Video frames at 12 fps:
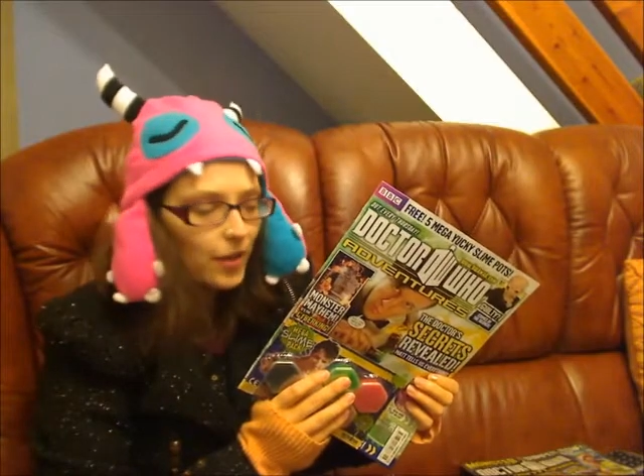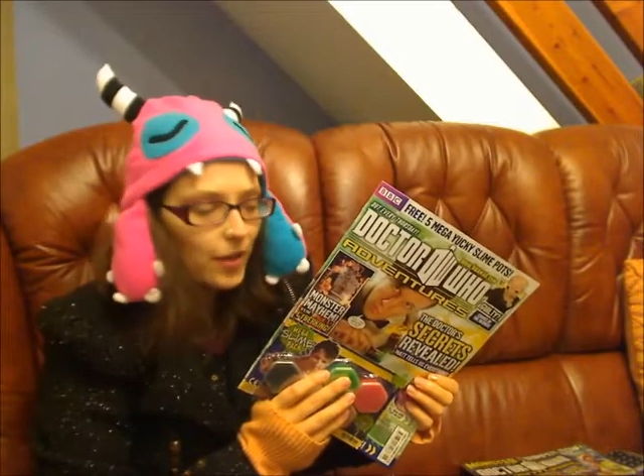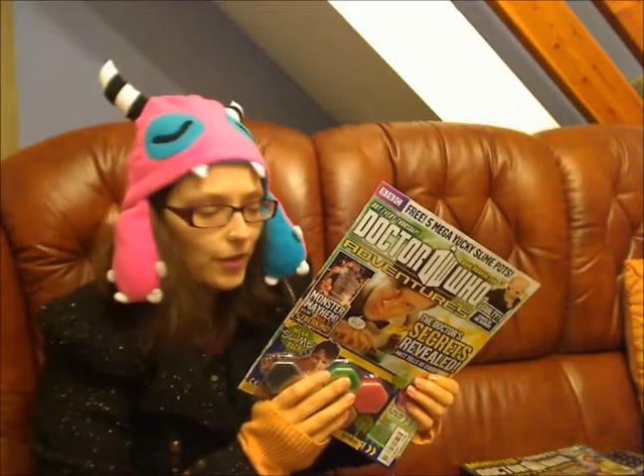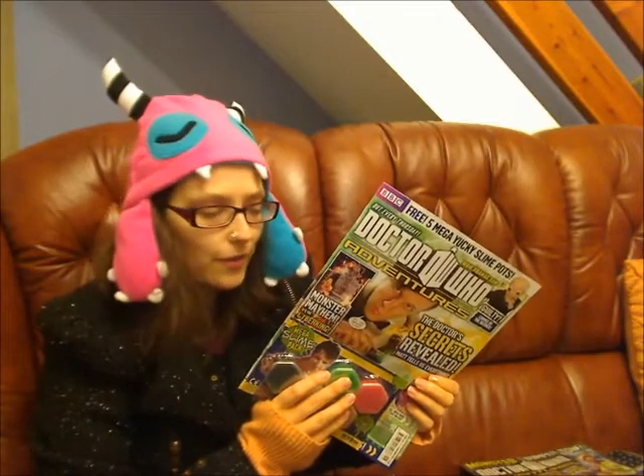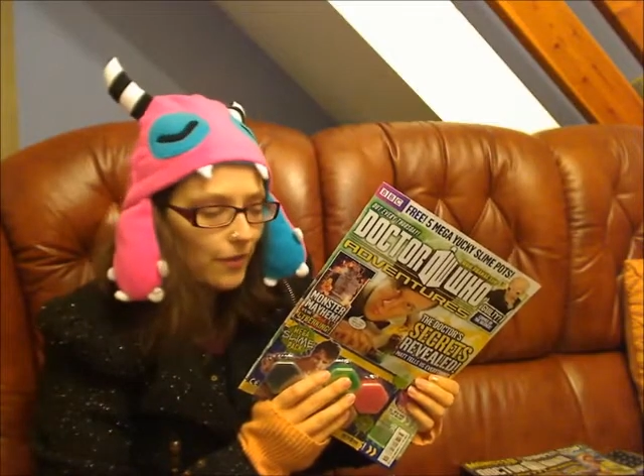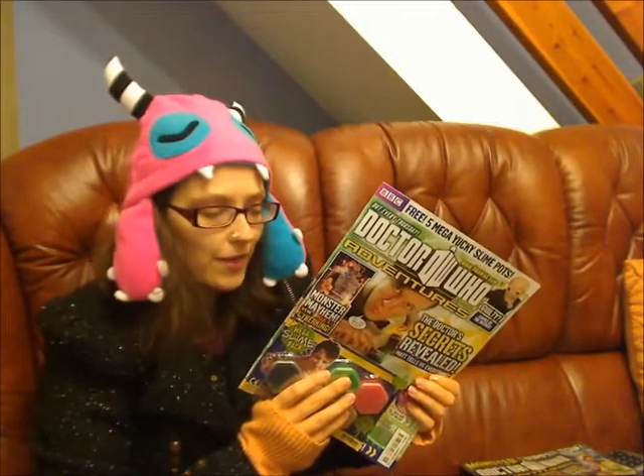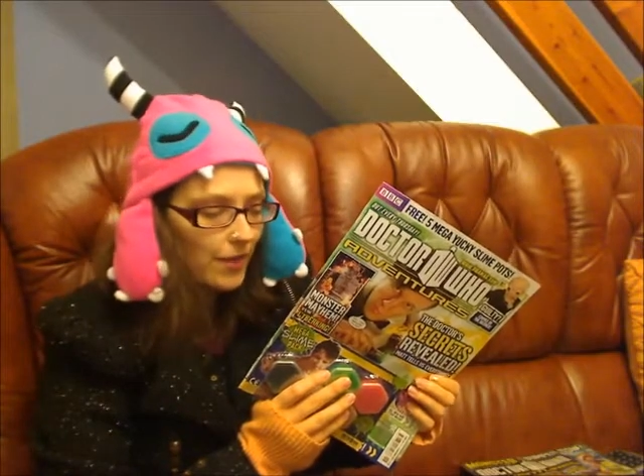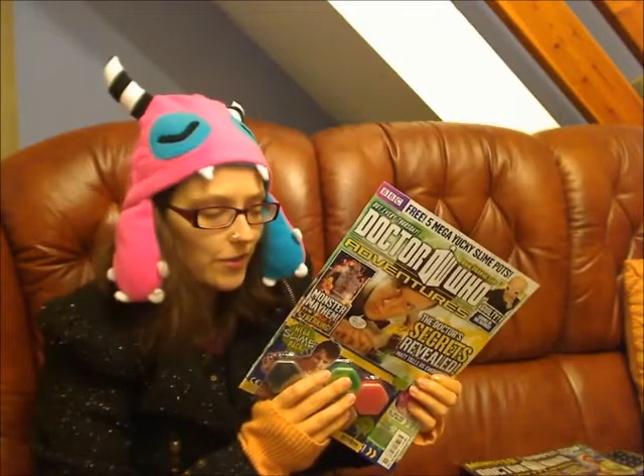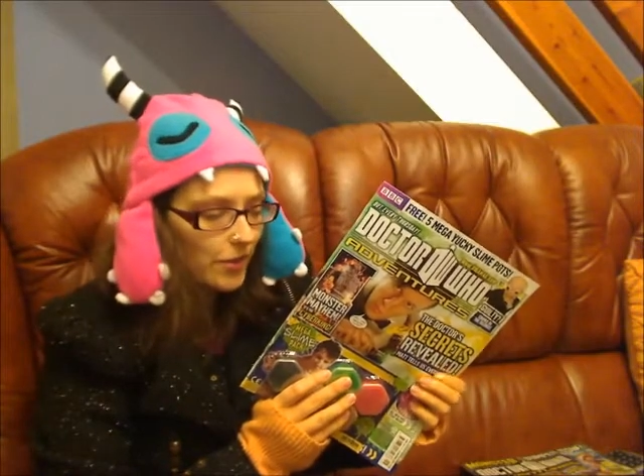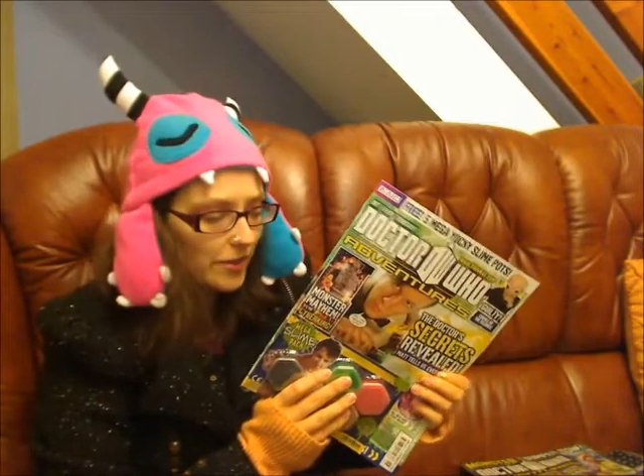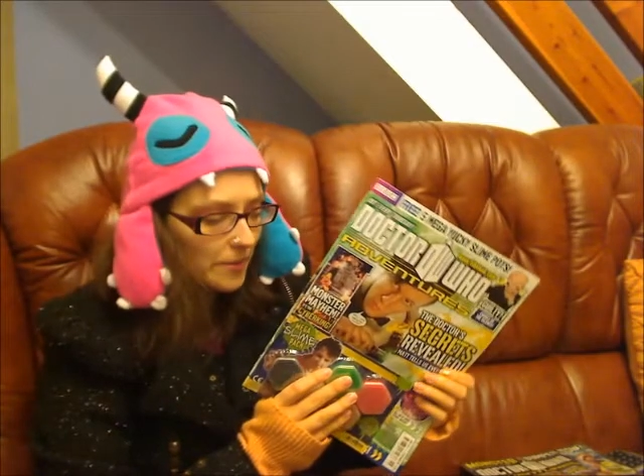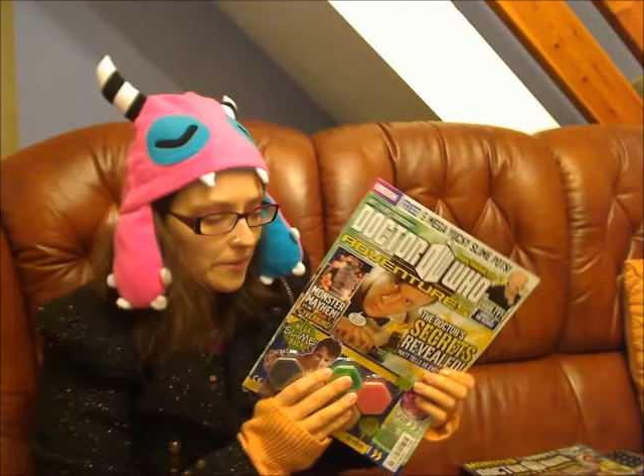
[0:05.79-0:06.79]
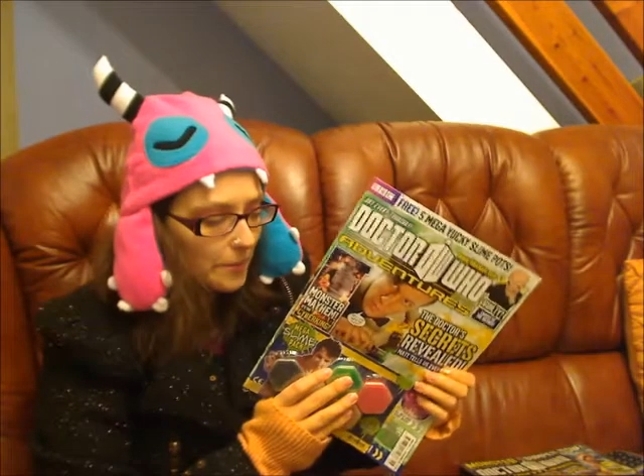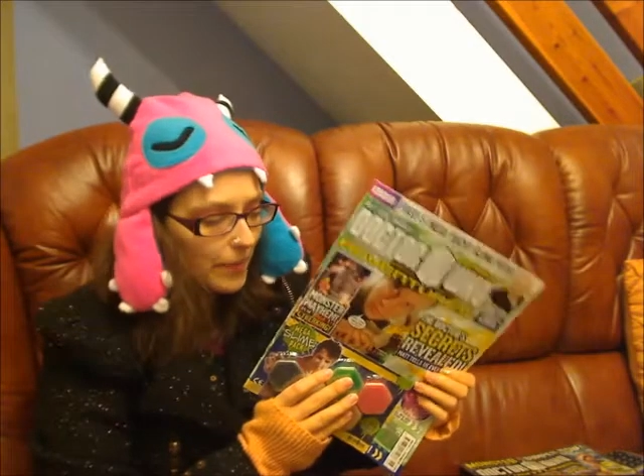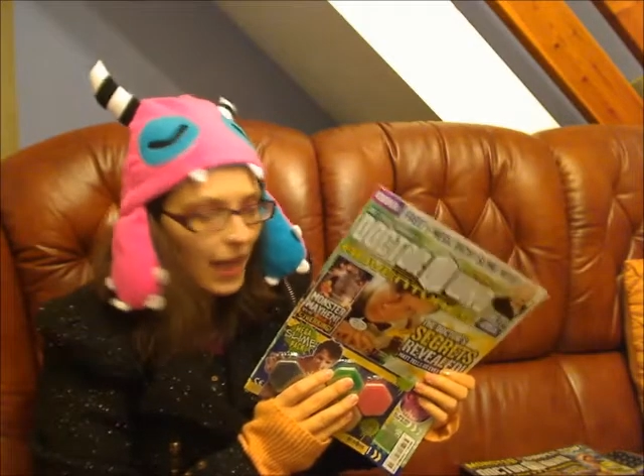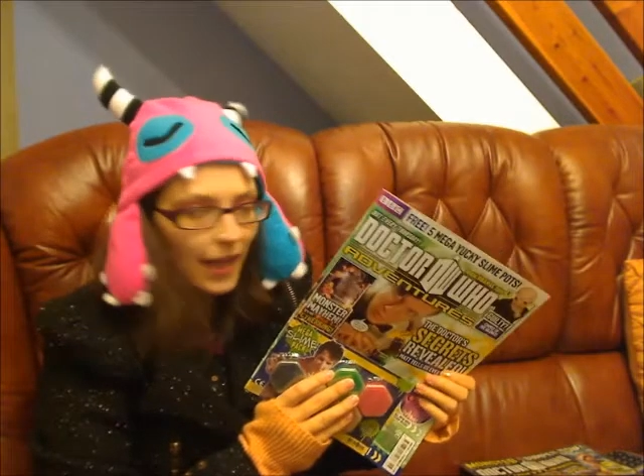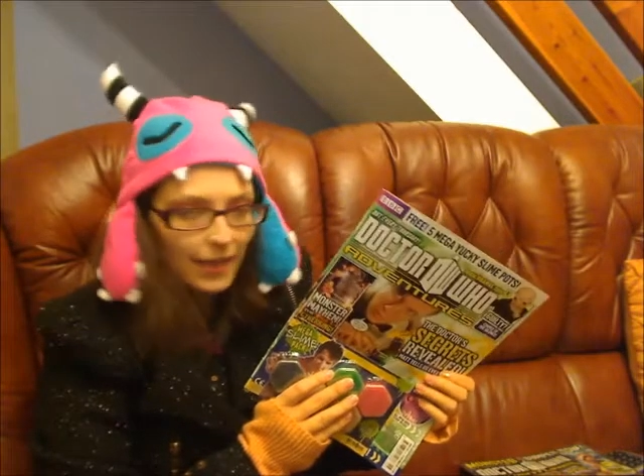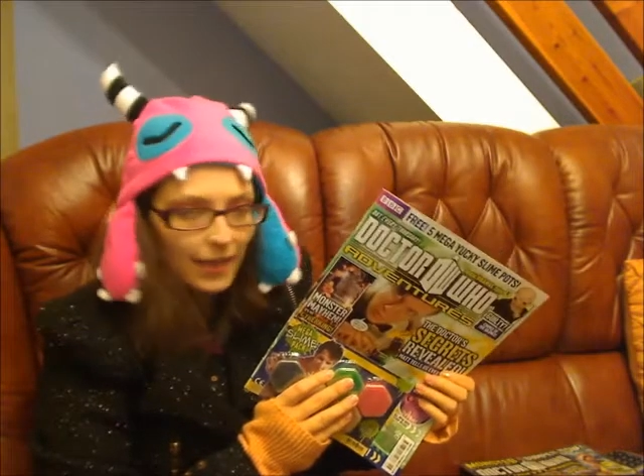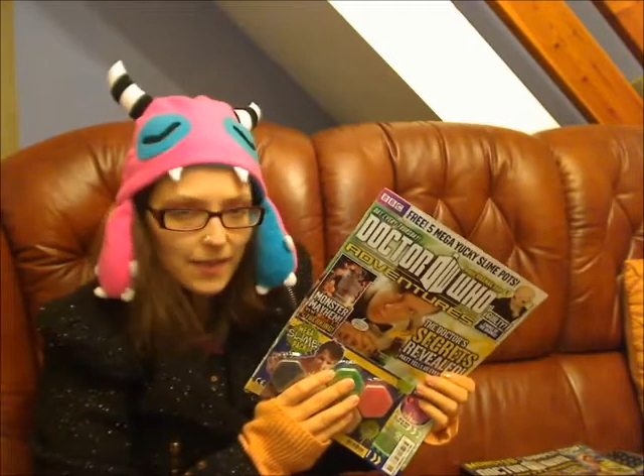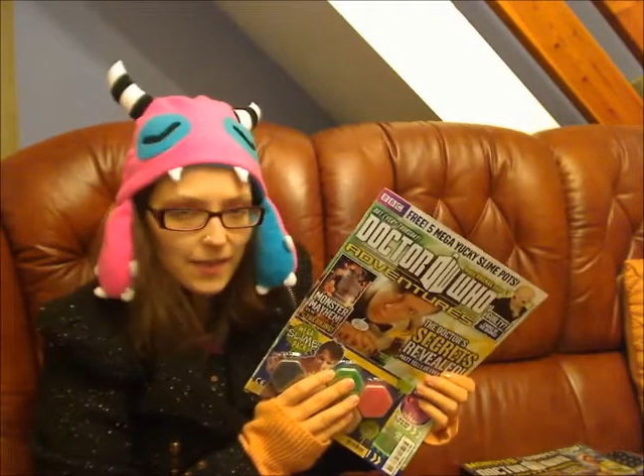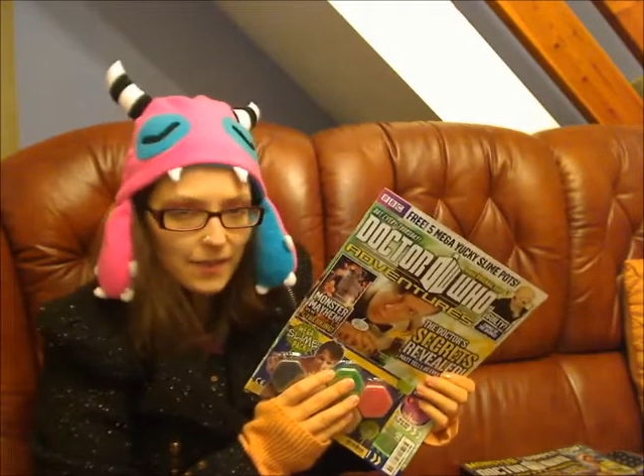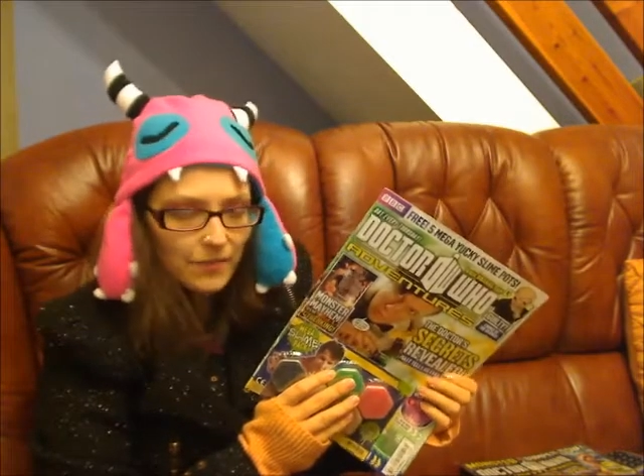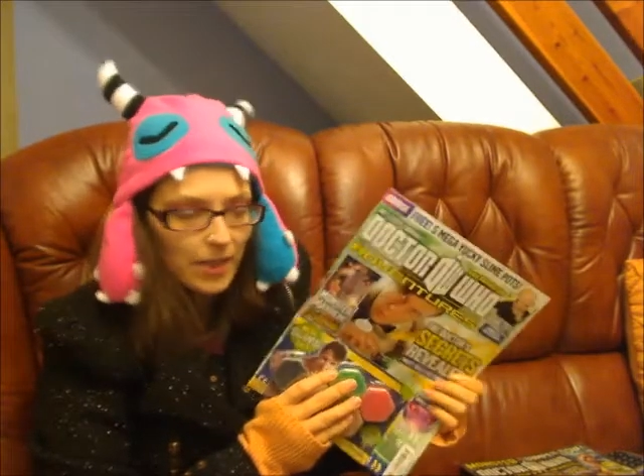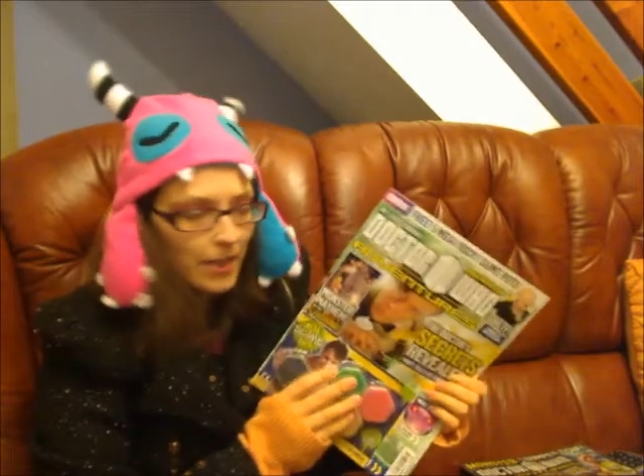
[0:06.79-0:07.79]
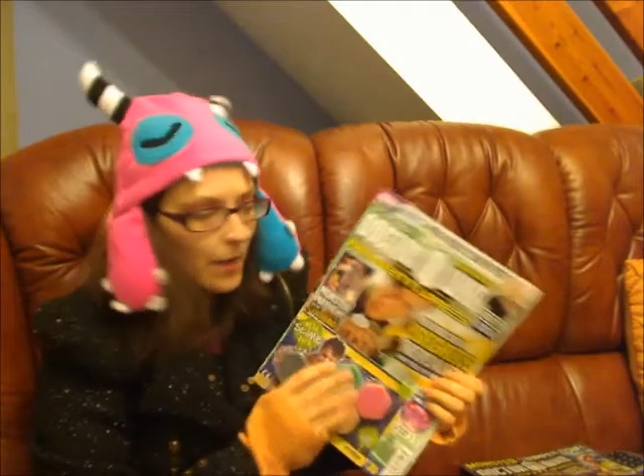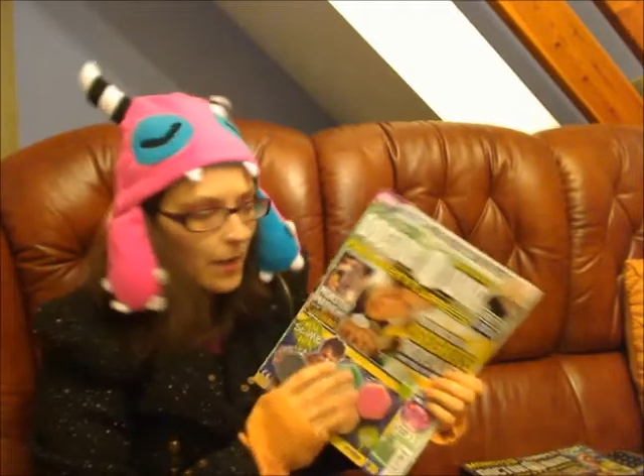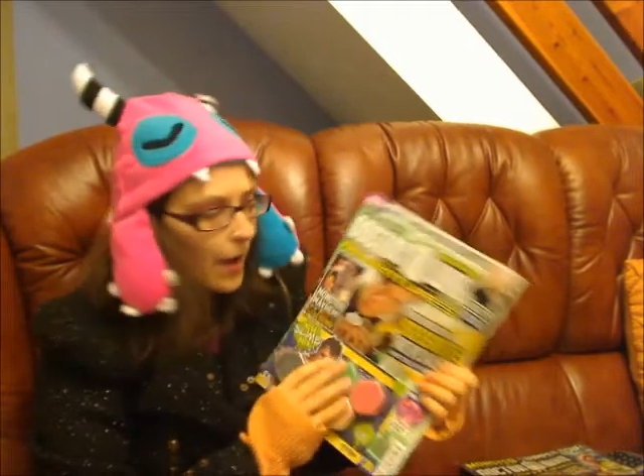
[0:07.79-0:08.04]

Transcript: Whoventures. And in this video,